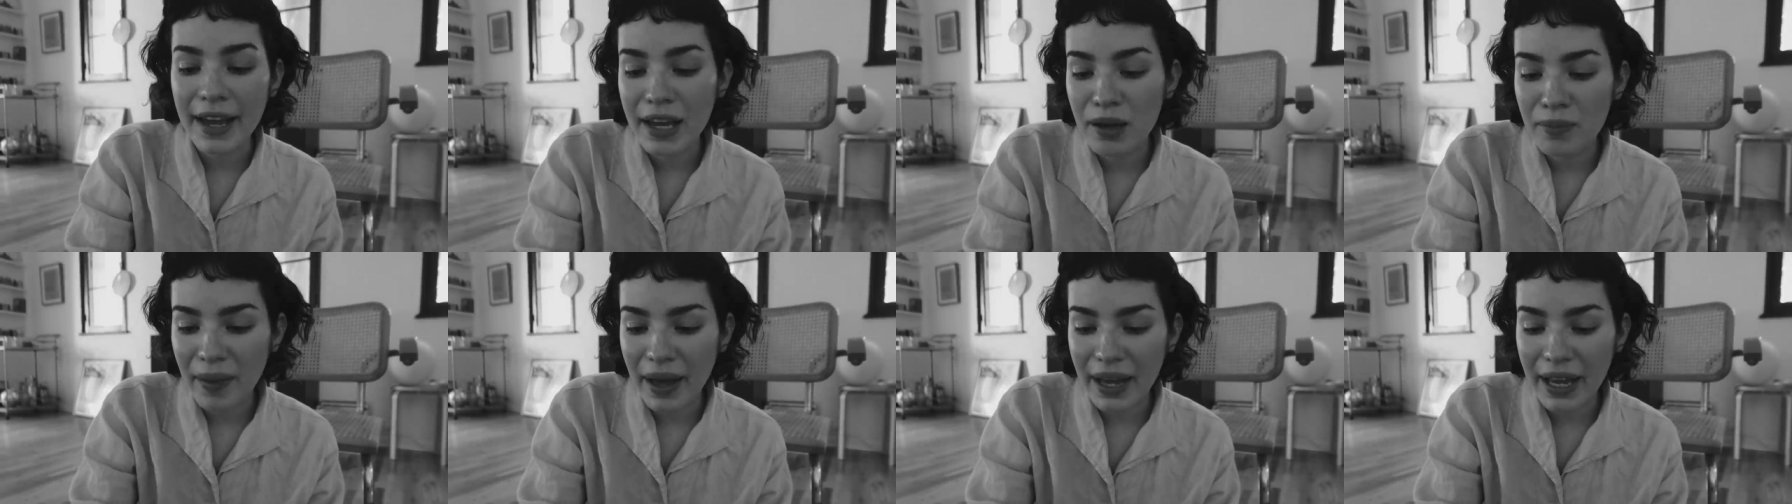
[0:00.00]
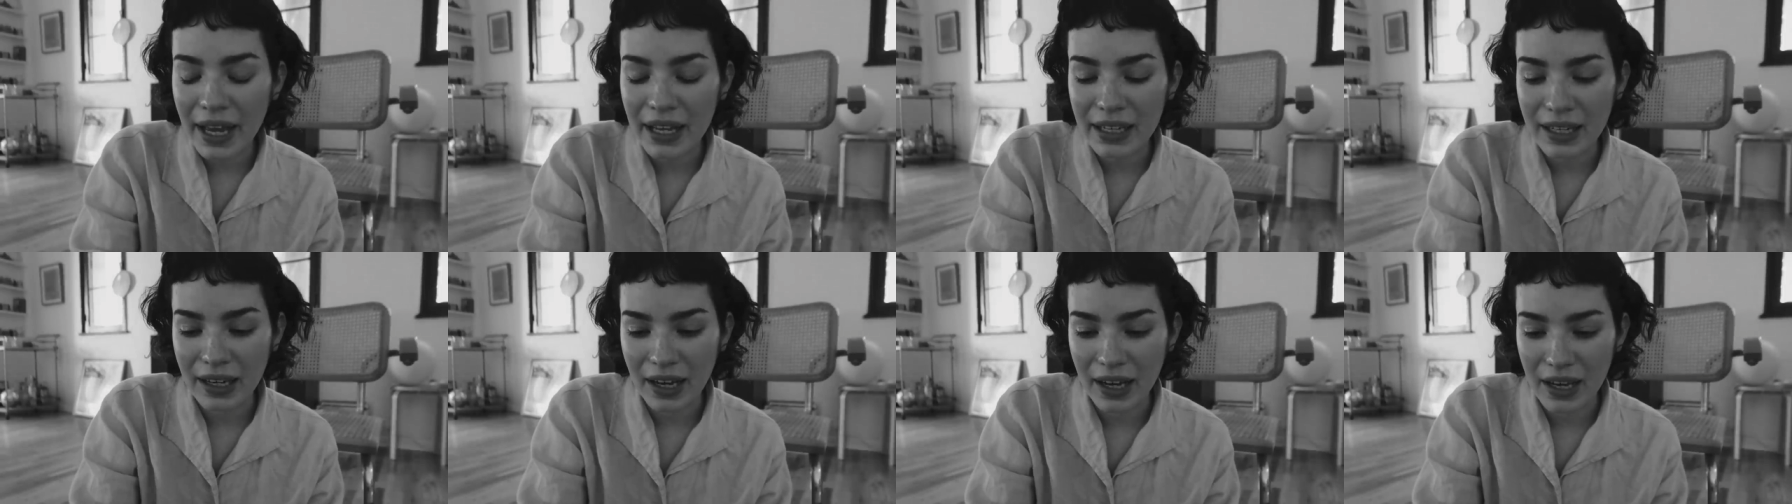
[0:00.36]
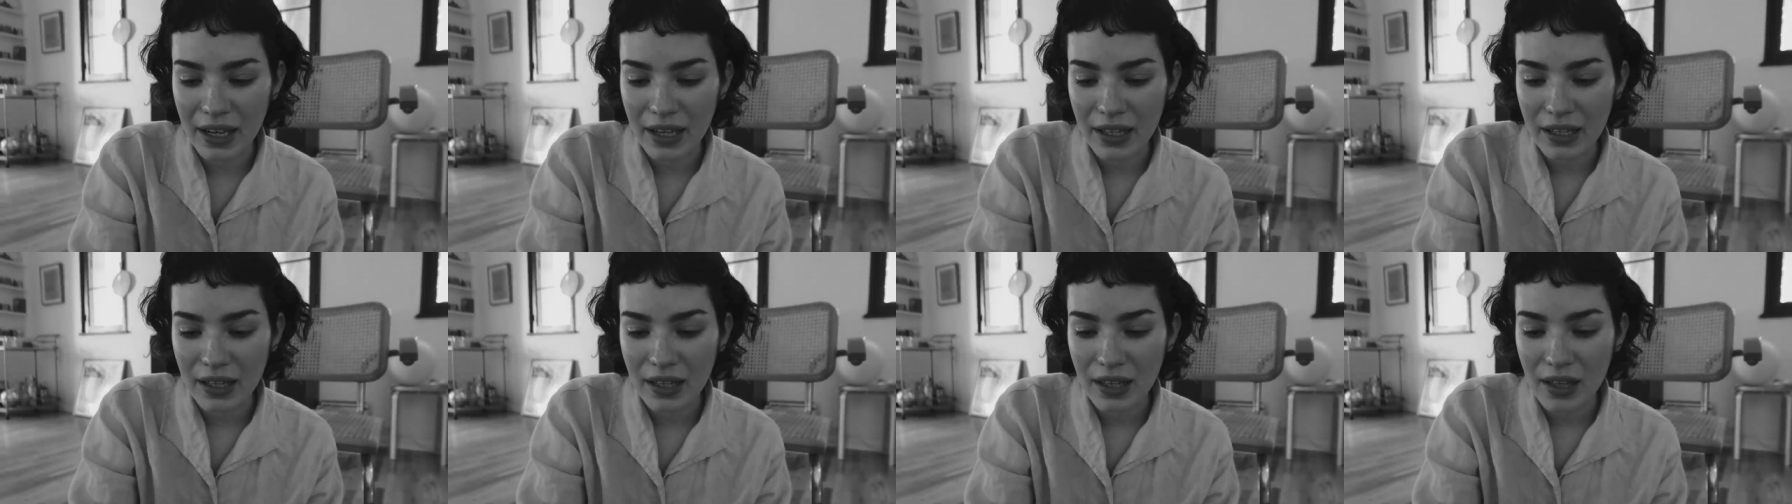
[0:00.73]
come back at
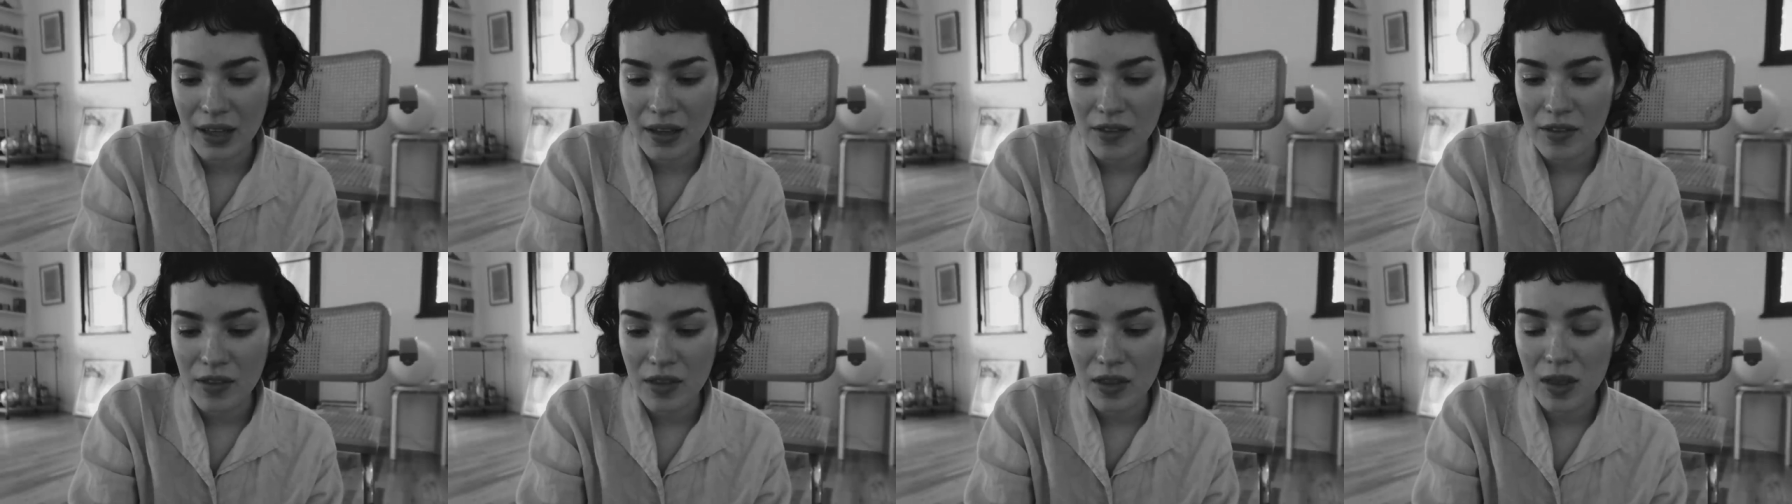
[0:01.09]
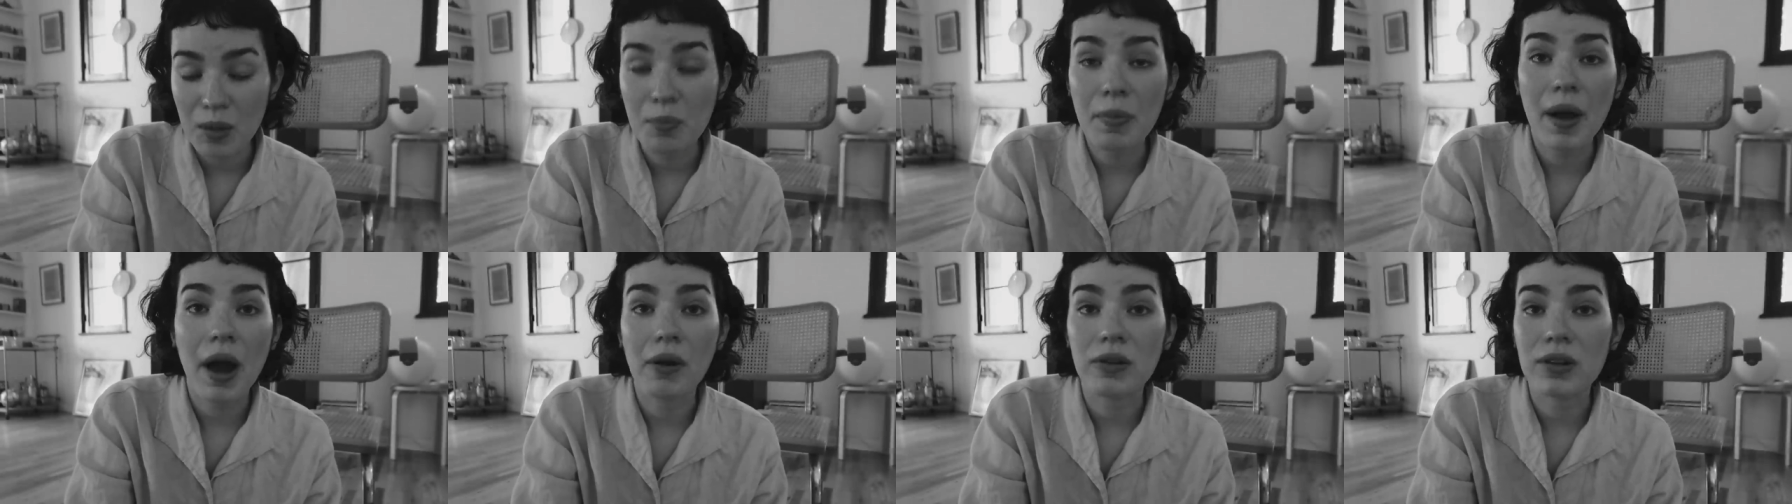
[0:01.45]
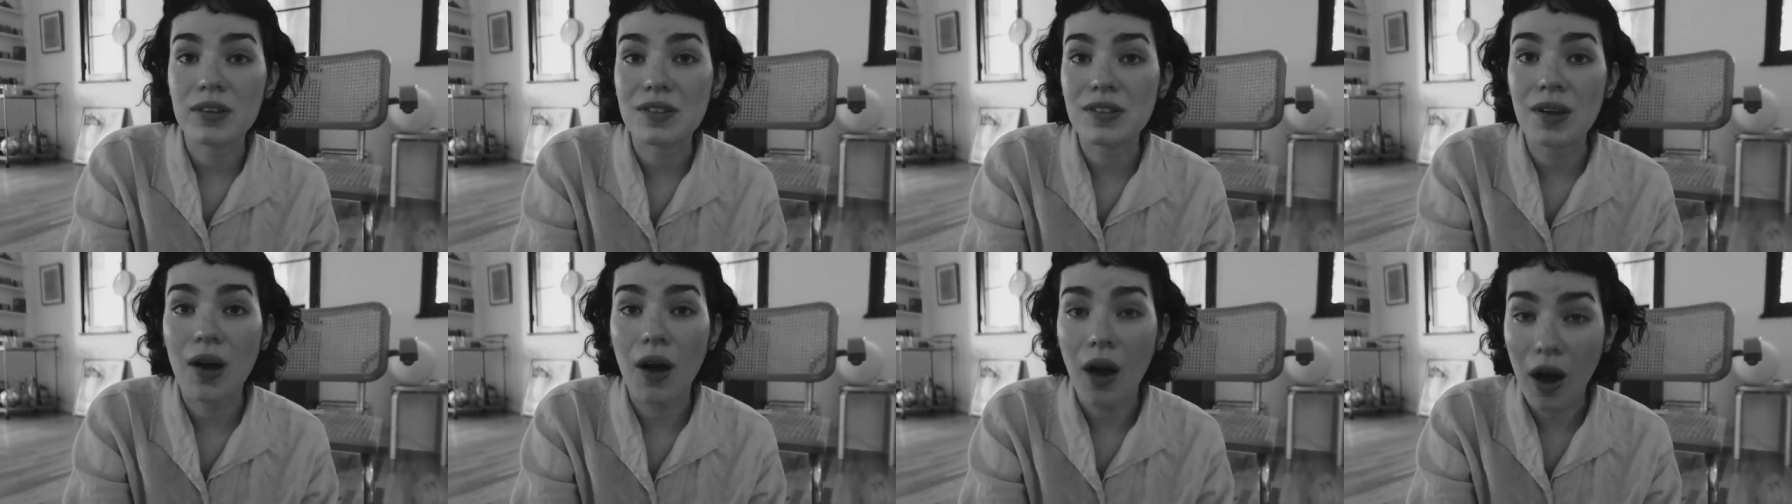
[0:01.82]
night, the power
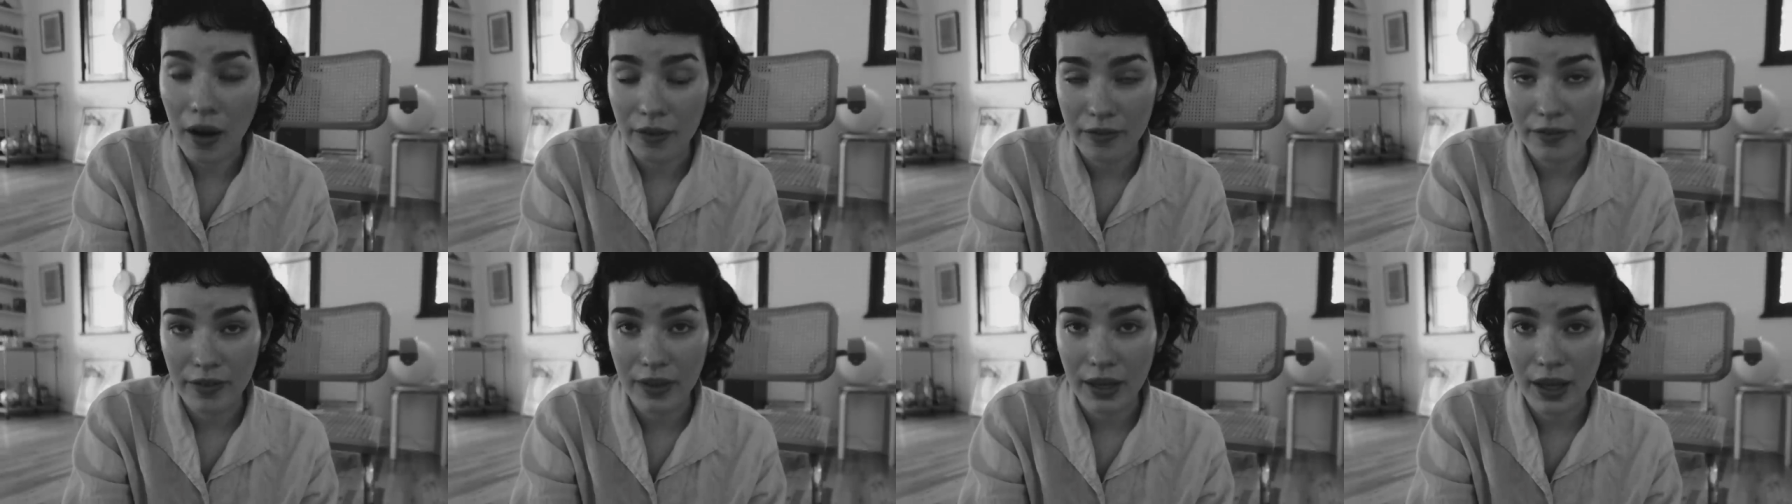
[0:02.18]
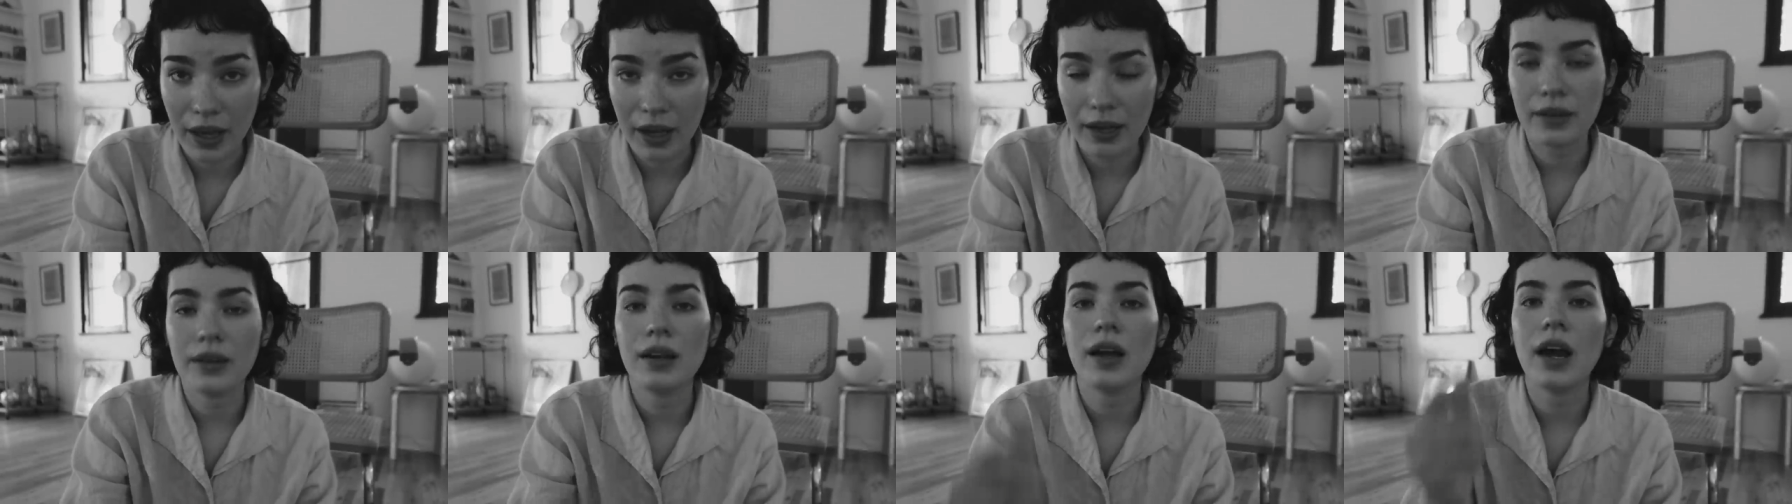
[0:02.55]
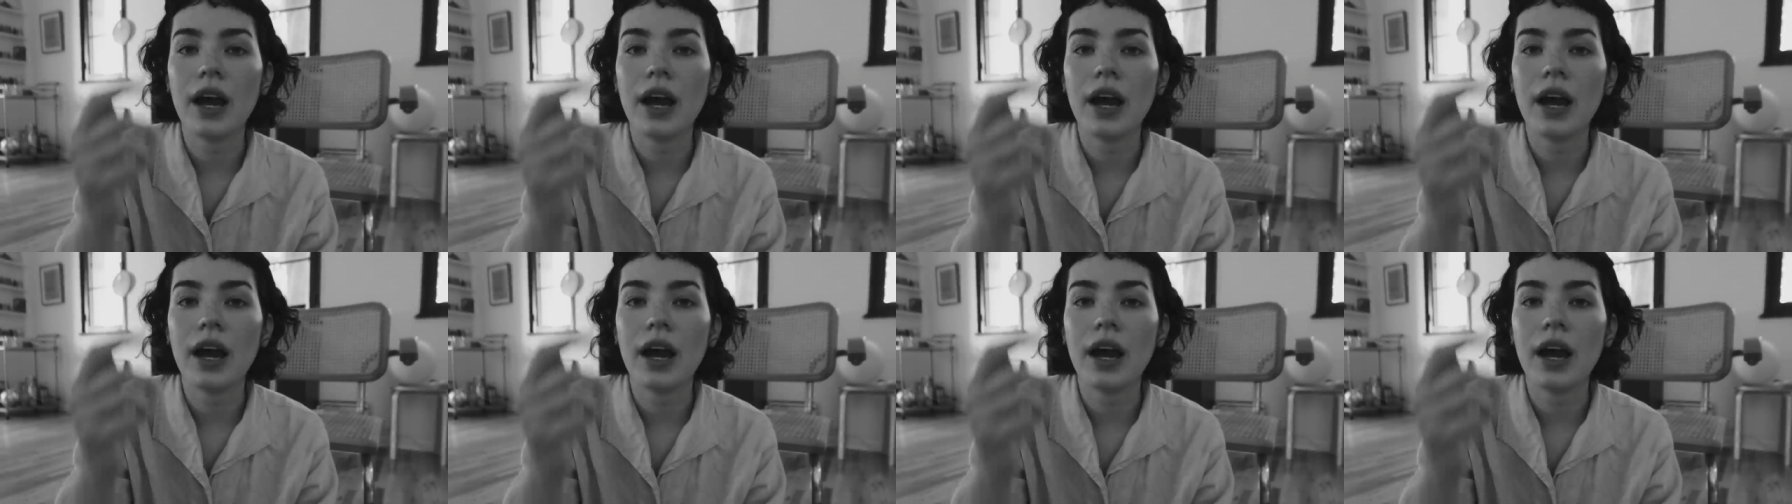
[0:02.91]
is off again.